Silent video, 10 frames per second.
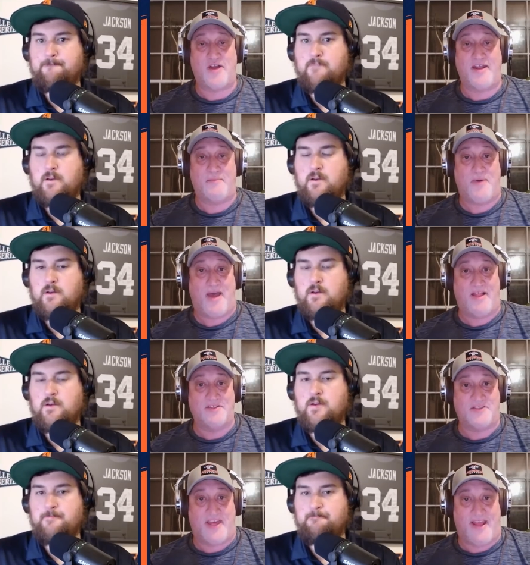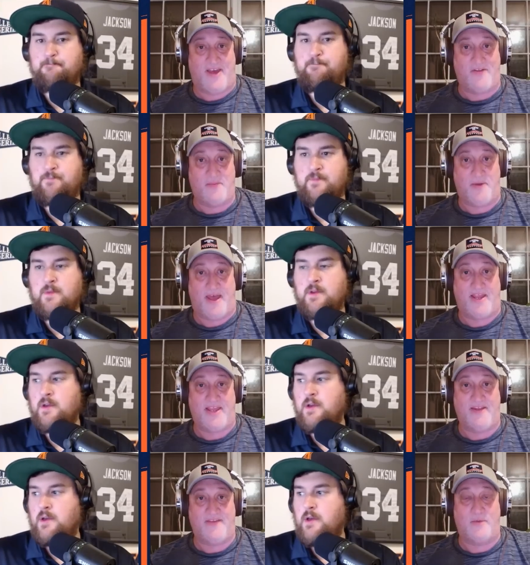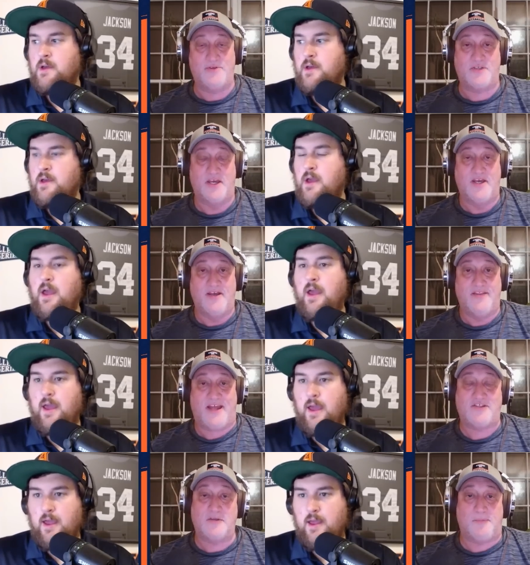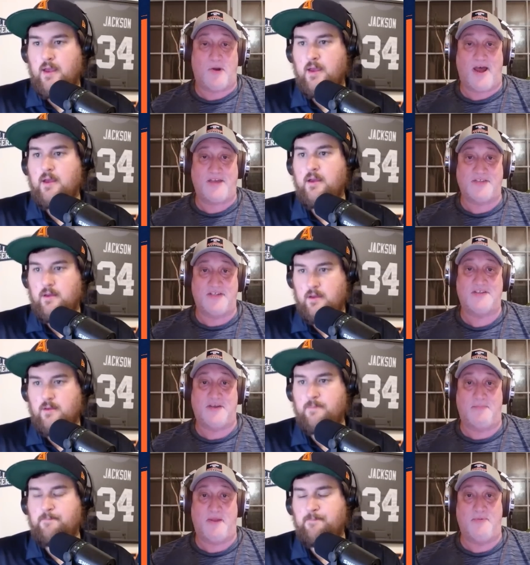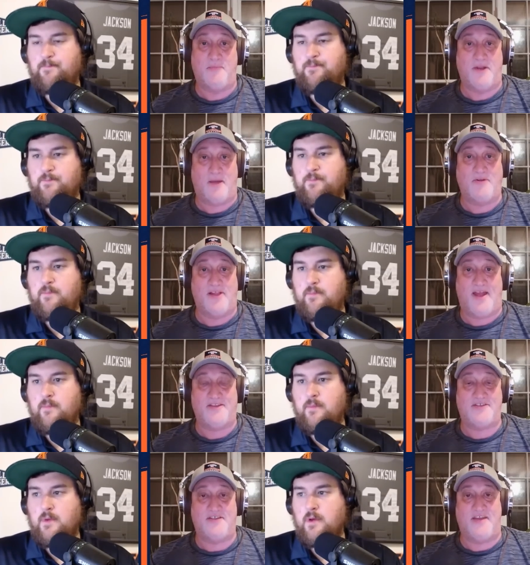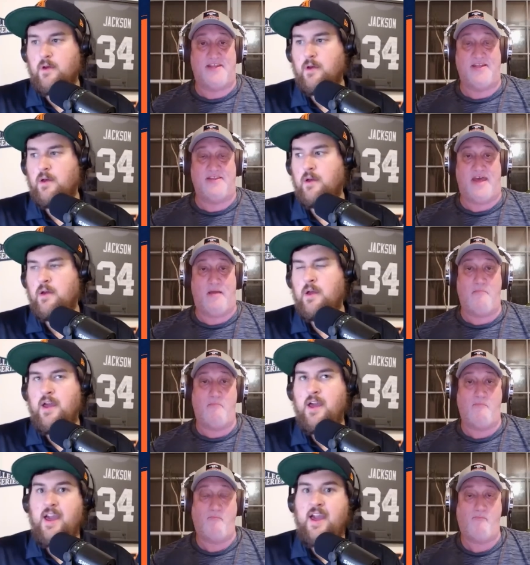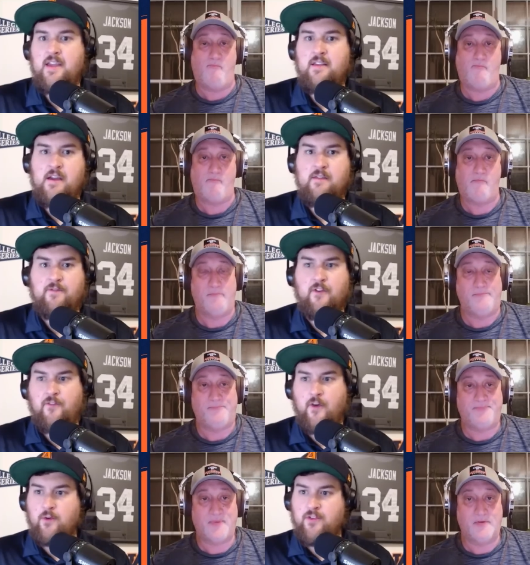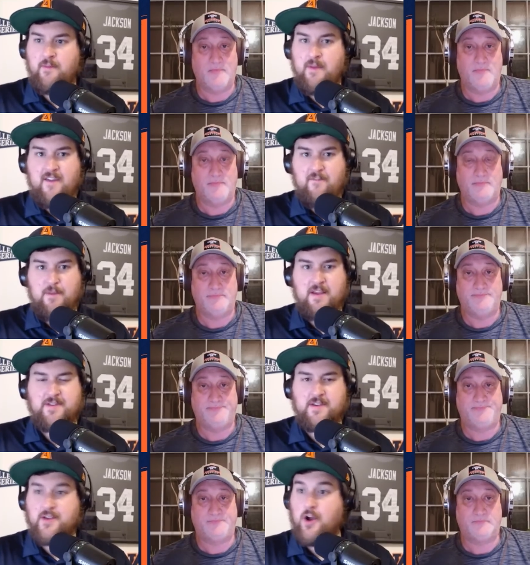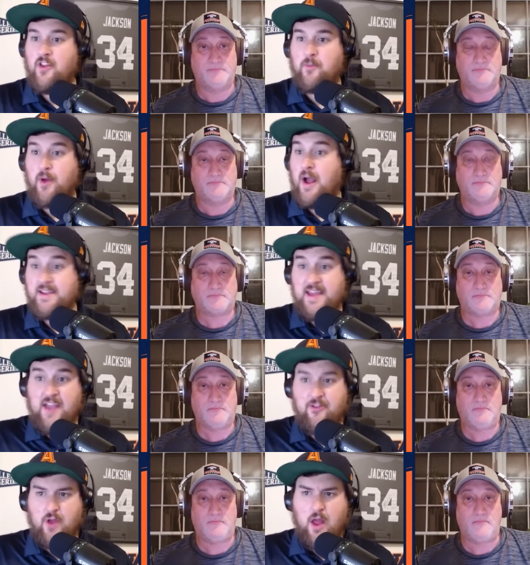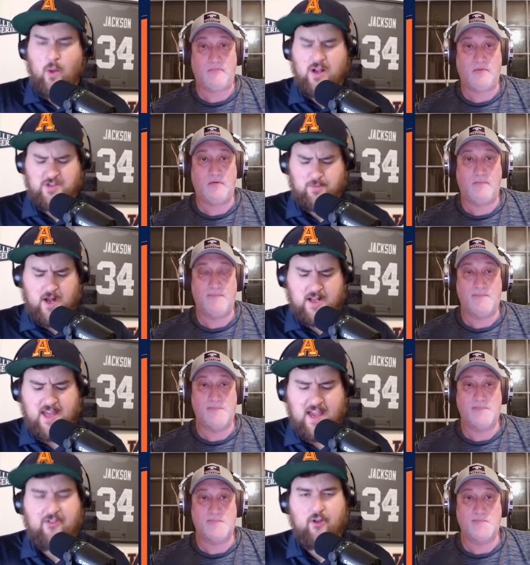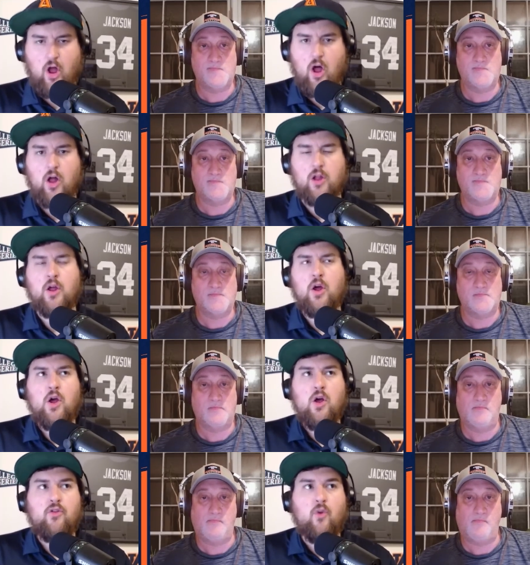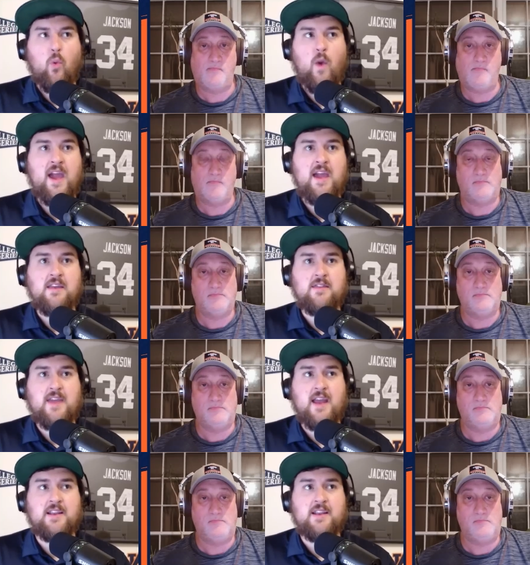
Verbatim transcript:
Speaker 1: trying to balance that out on the back end, and that was that's eh surprising to some people. But I'm glad to see they did that.
Speaker 2: And and for folks that may have missed the start of the broadcast or not watched the broadcast at all, the way they